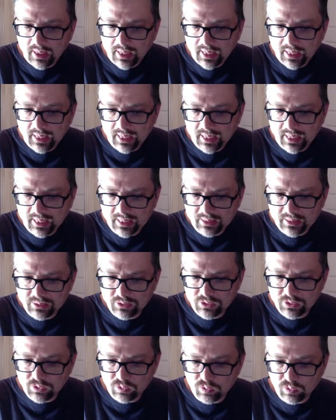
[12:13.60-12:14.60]

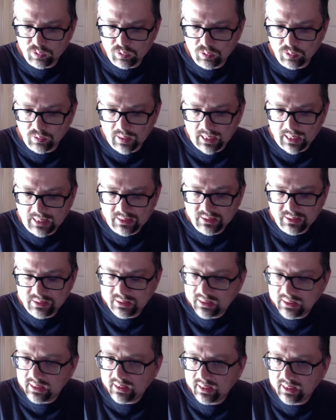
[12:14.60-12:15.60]
And I
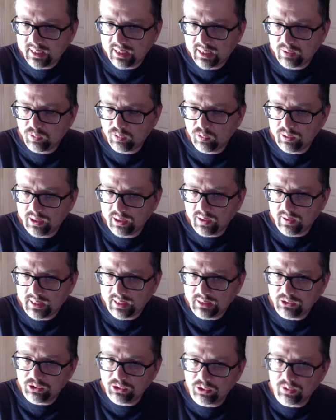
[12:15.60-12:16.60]
see that we are
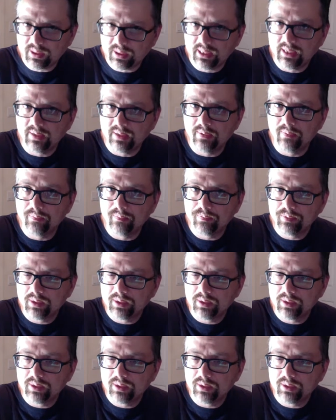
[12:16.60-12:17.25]
entering